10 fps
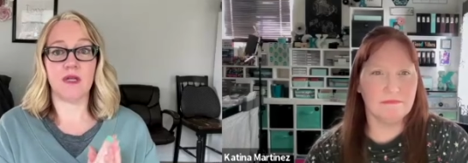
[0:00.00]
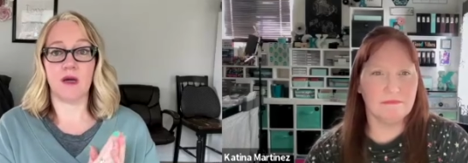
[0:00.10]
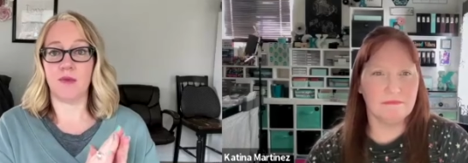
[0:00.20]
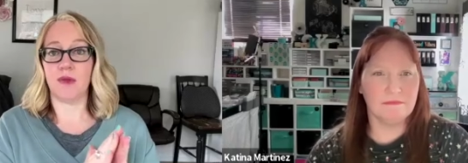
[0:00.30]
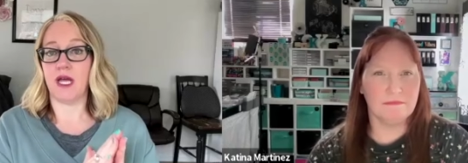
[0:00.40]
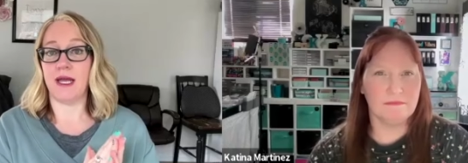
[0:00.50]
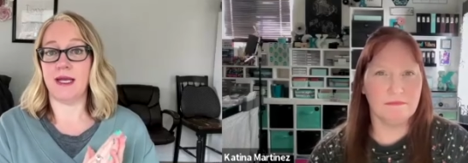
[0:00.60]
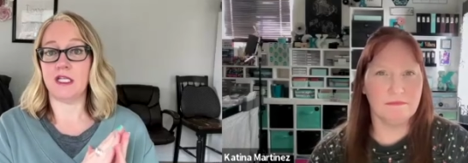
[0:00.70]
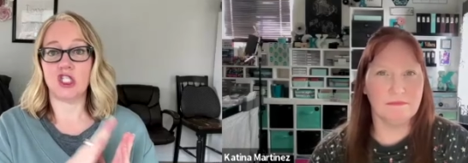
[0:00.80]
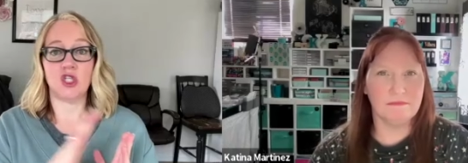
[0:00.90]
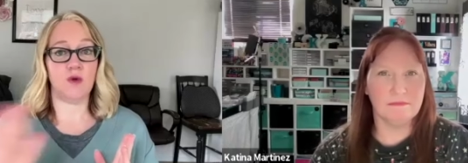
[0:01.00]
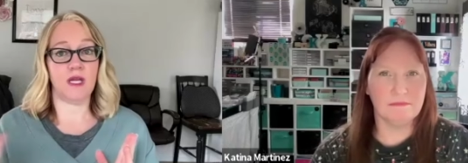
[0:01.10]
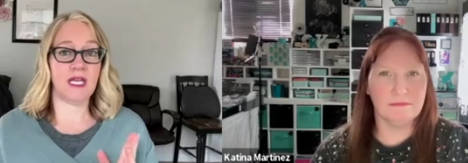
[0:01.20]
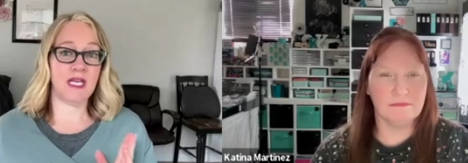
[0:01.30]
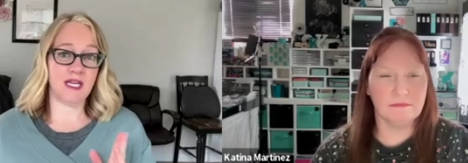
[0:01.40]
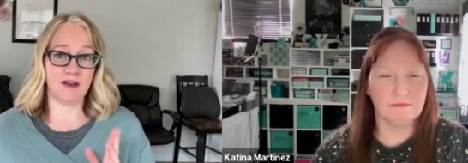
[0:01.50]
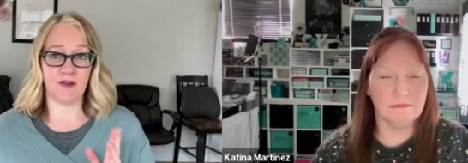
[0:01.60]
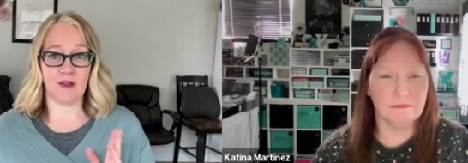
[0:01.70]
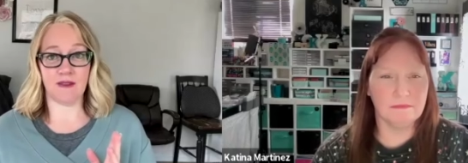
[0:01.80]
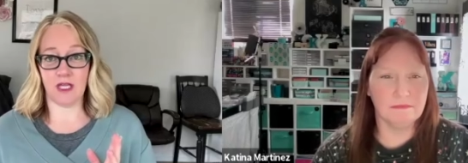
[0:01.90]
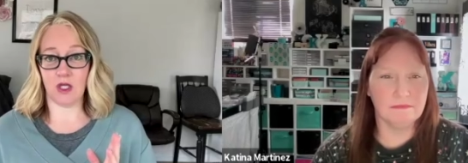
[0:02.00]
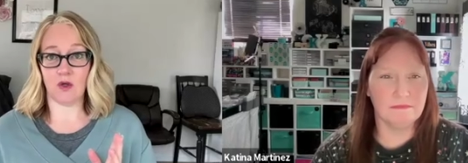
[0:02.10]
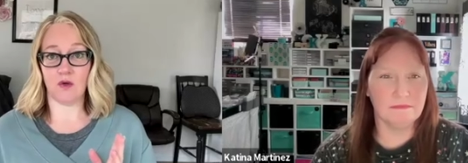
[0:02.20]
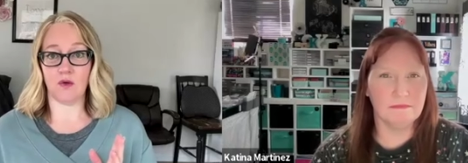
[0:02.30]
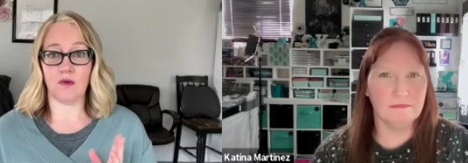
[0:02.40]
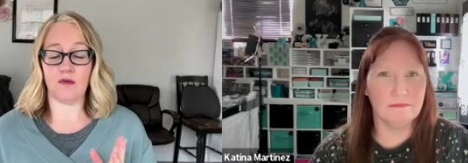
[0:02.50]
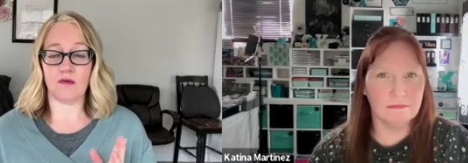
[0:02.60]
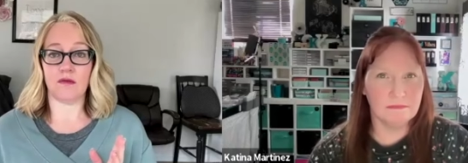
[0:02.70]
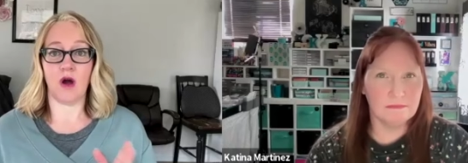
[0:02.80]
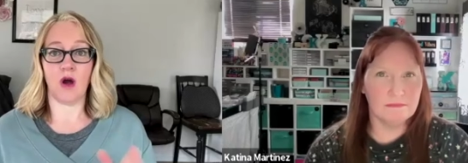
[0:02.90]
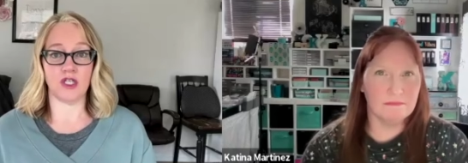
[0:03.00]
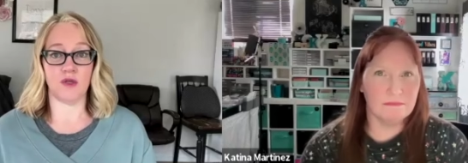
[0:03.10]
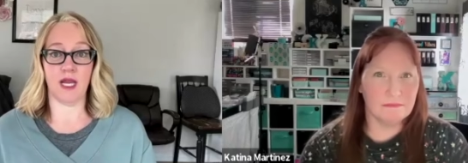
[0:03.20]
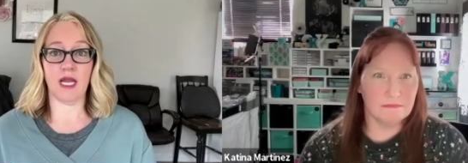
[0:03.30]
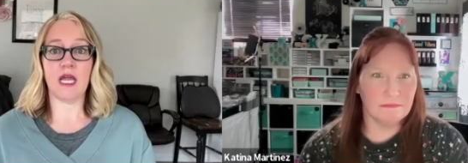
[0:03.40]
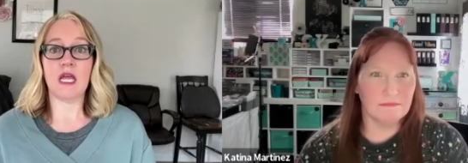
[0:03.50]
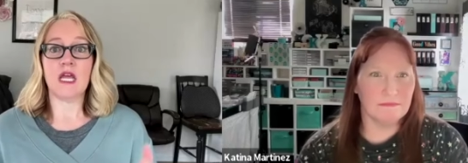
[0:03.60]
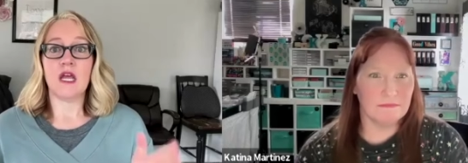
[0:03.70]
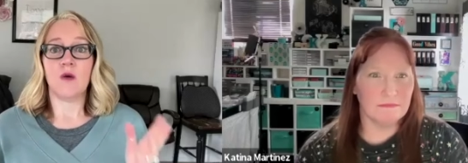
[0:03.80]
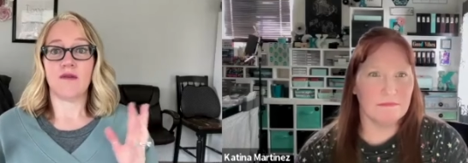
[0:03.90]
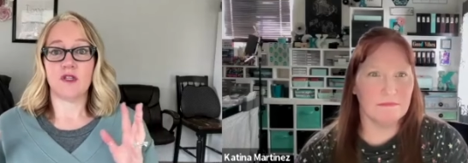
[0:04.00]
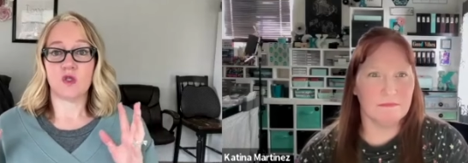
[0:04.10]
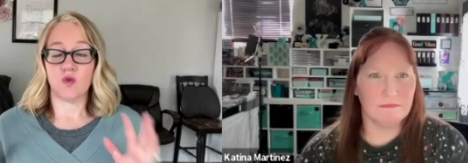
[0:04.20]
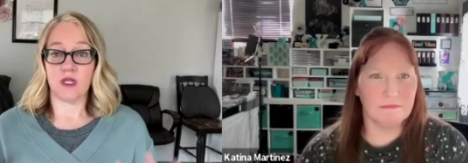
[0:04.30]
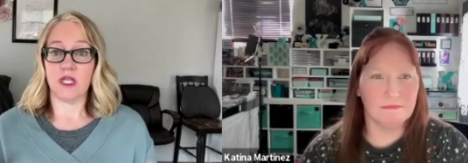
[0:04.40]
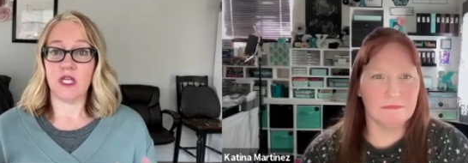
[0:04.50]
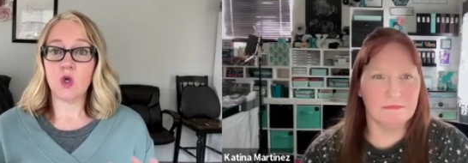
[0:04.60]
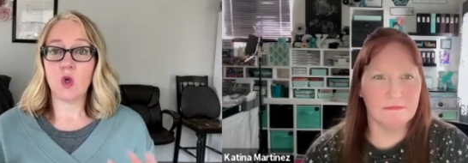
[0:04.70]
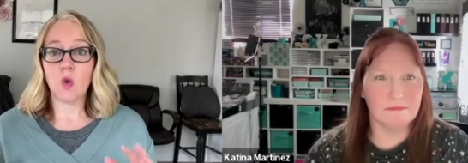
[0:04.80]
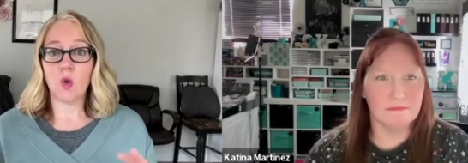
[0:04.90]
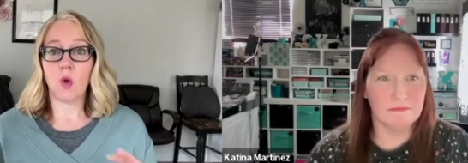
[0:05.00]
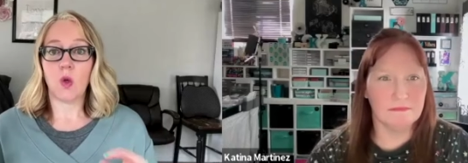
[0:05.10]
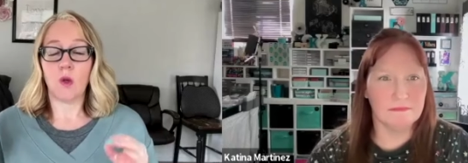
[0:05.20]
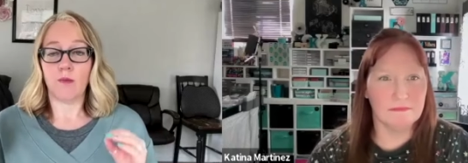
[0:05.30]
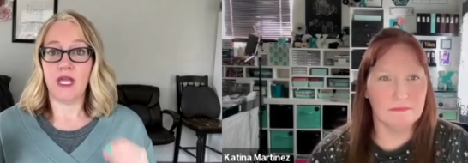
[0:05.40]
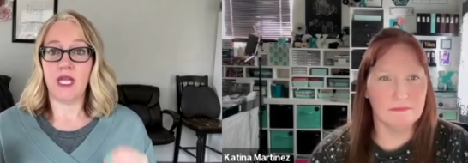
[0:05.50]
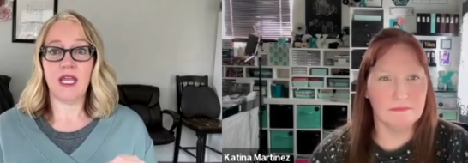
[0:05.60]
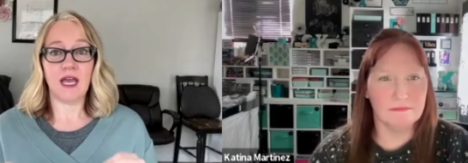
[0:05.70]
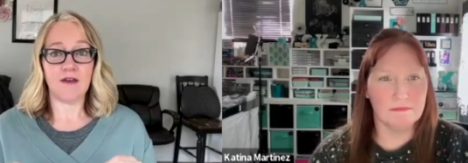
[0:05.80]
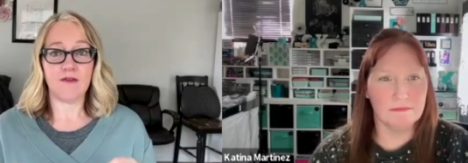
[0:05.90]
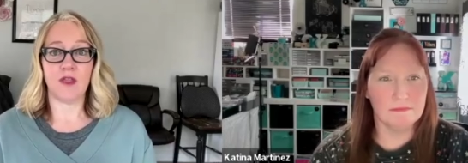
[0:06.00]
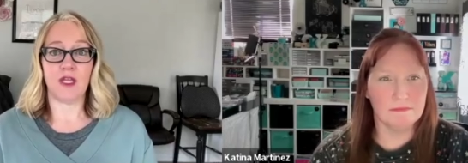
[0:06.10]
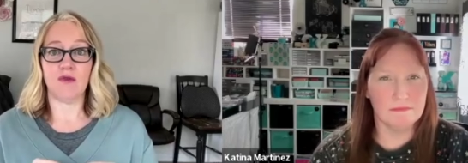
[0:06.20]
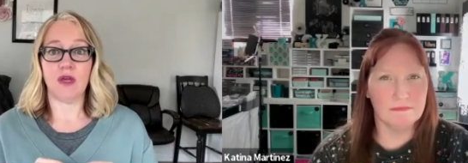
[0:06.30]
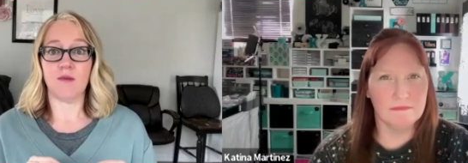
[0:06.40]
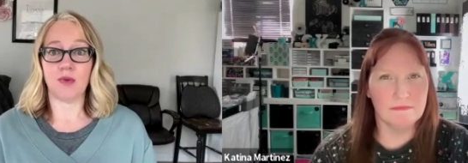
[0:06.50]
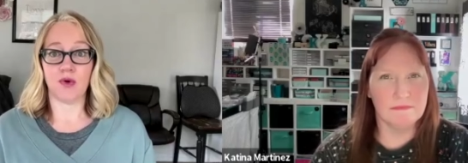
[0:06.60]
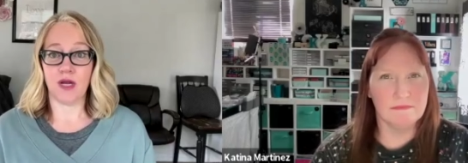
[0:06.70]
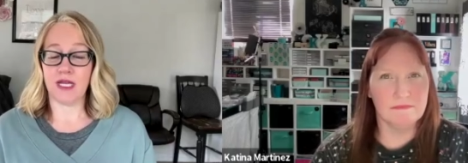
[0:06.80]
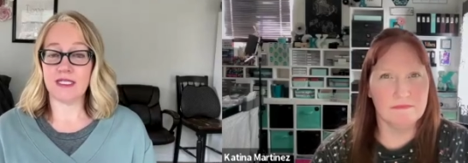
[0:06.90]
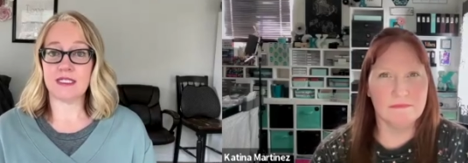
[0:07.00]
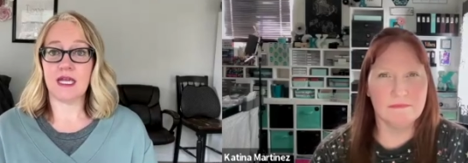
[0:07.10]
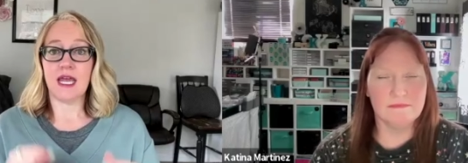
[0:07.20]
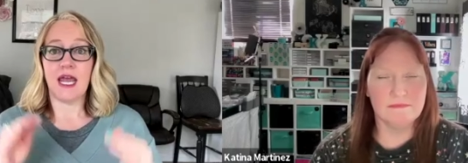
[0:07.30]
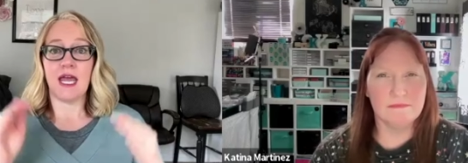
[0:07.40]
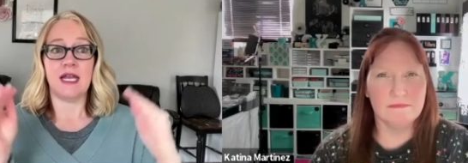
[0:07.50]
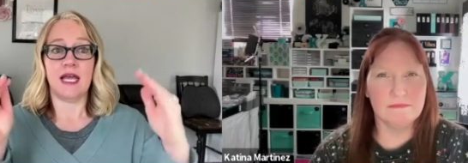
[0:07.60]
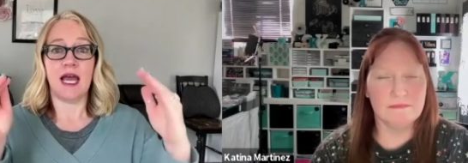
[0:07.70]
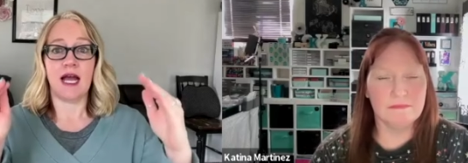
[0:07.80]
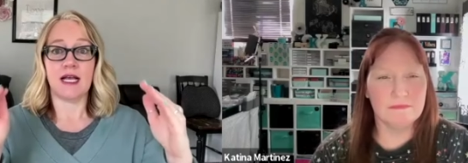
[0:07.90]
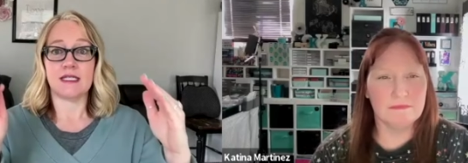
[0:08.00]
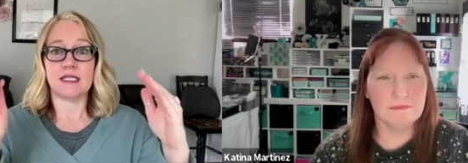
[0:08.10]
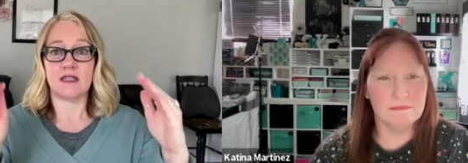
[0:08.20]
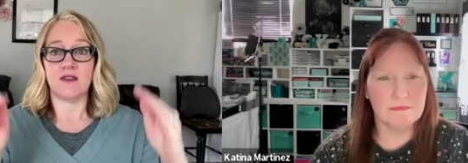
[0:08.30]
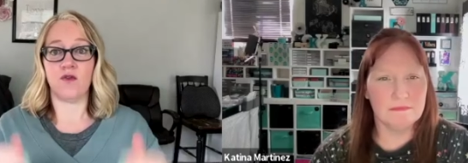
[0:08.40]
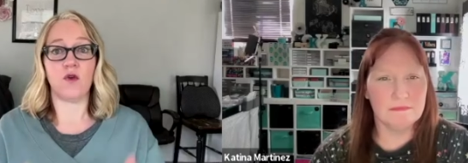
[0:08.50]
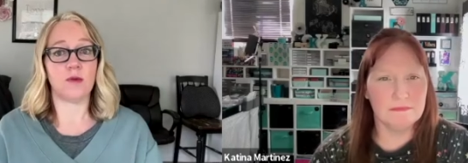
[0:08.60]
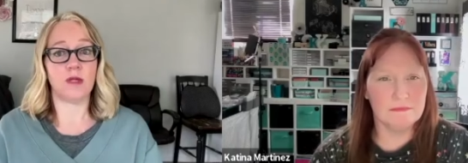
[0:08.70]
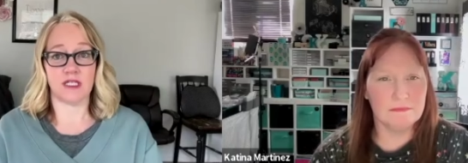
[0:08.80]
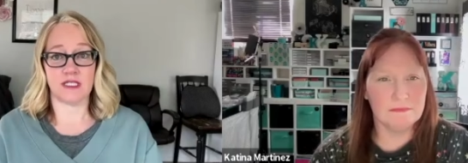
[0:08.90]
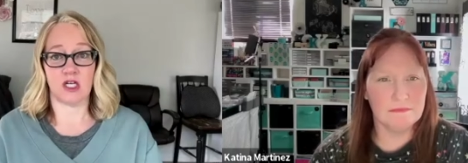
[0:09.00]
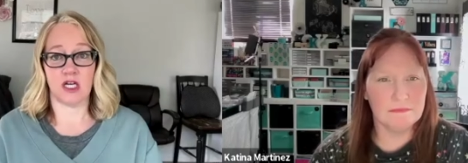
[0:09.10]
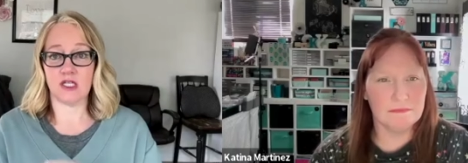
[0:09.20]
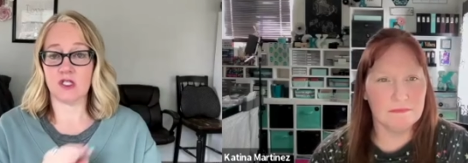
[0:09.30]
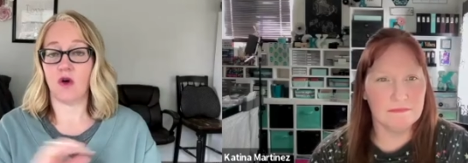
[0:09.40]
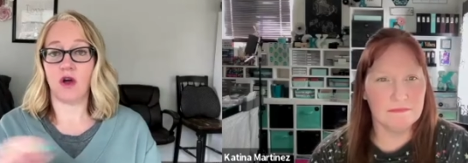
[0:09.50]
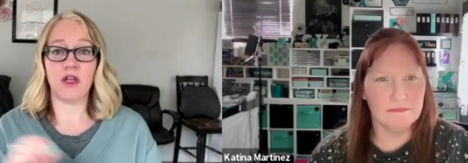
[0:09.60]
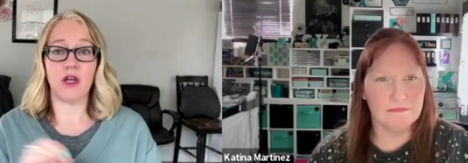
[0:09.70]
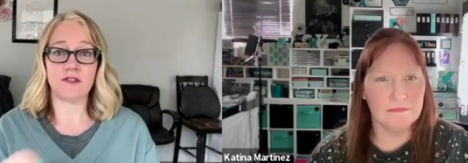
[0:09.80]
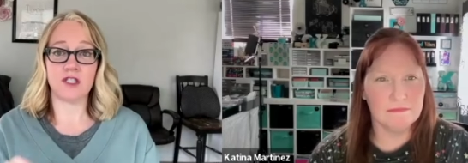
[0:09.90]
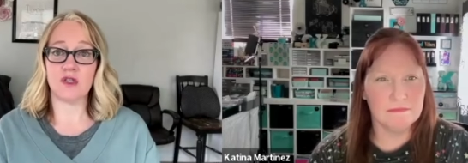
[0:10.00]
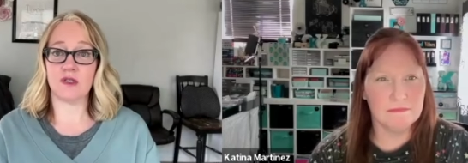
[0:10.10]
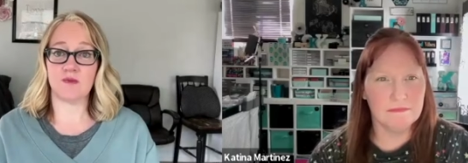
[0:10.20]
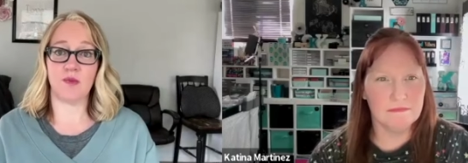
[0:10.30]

Speaker 1: be applied to any event that you are doing. We have this really cool PDF that you can print and it has the formulas on it. So all you have to do is